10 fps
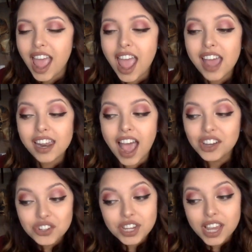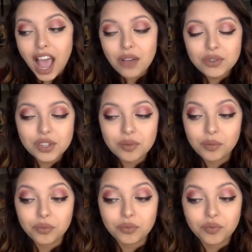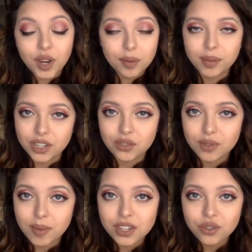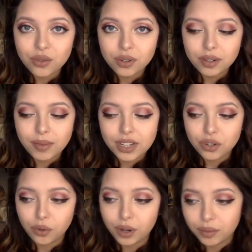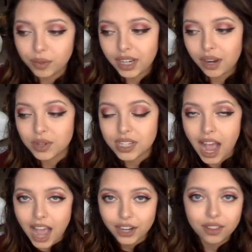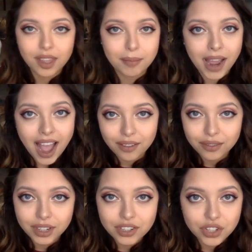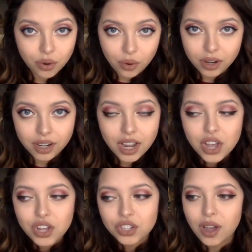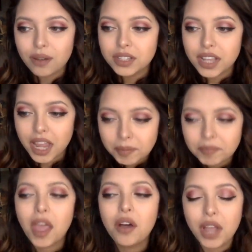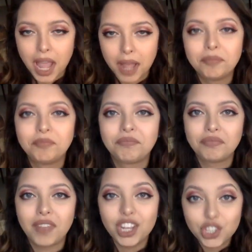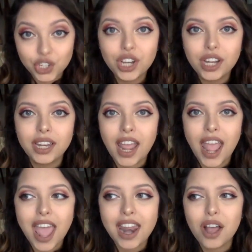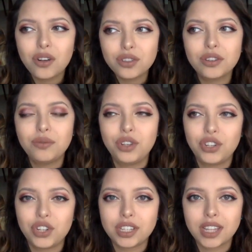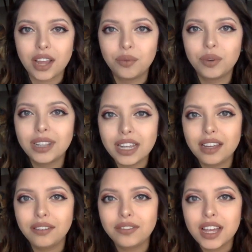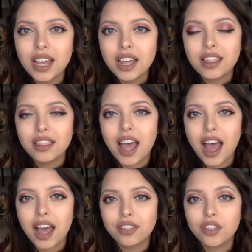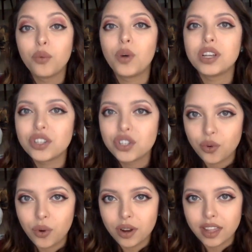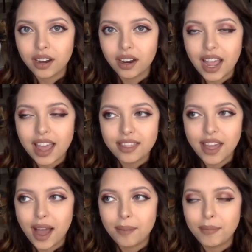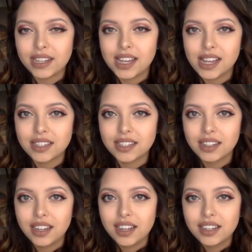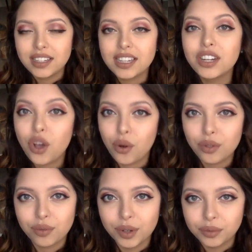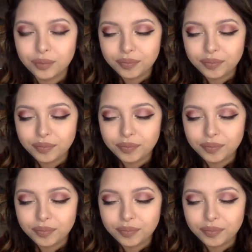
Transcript: And actually I was very pleased with my score. My score in reading was higher than my average score. So I was like, okay, it's good. And I also was just like relieved that there was a score there and that my test did go through.